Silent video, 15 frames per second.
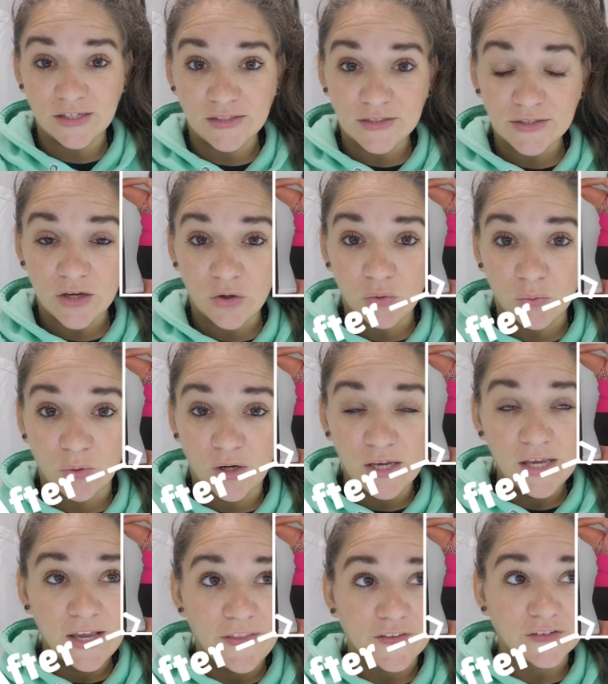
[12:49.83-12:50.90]
And so
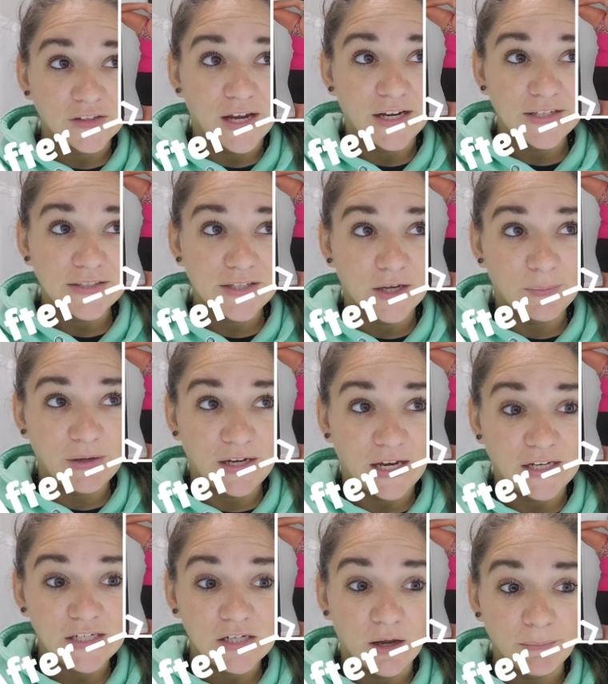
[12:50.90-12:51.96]
the last time
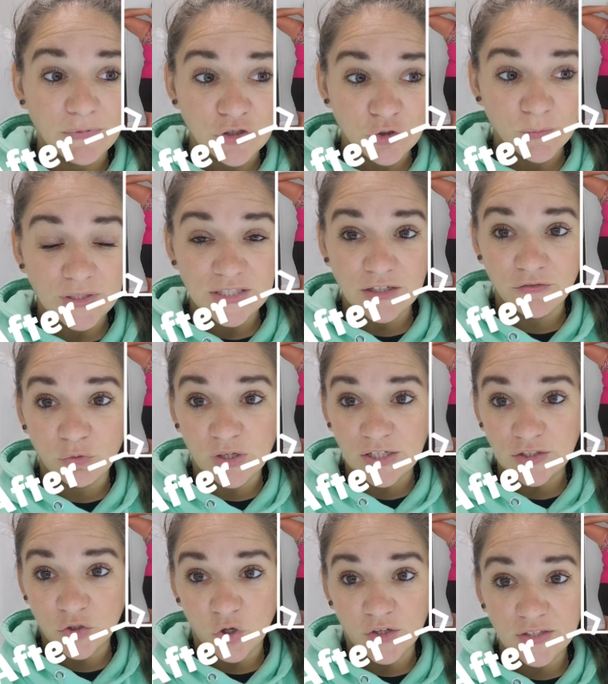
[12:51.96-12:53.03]
I did not measure myself when I
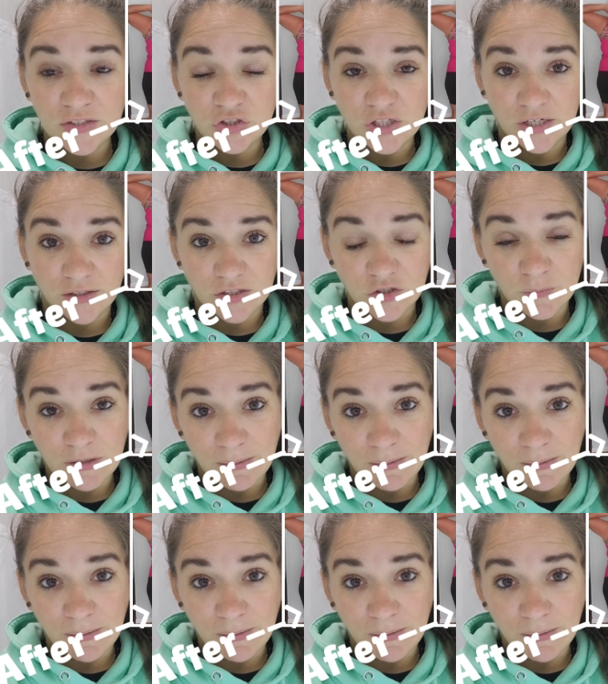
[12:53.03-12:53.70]
started this challenge,